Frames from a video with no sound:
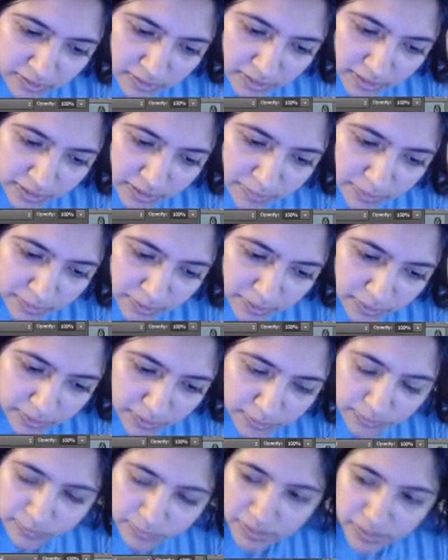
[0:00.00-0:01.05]
It will
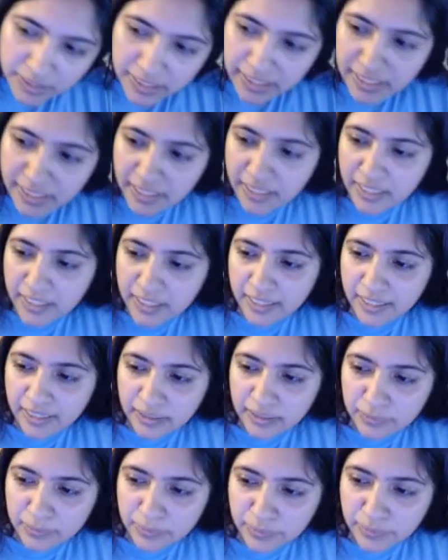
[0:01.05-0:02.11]
only
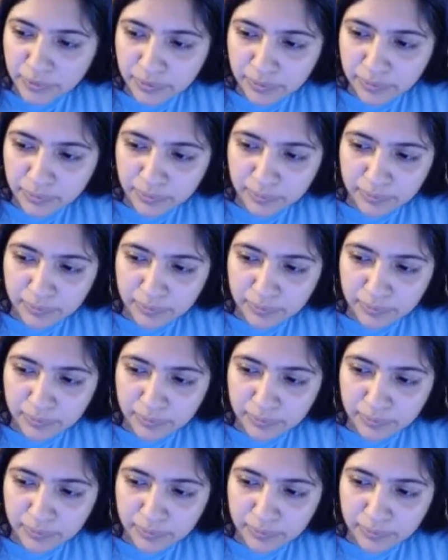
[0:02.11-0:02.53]
help you.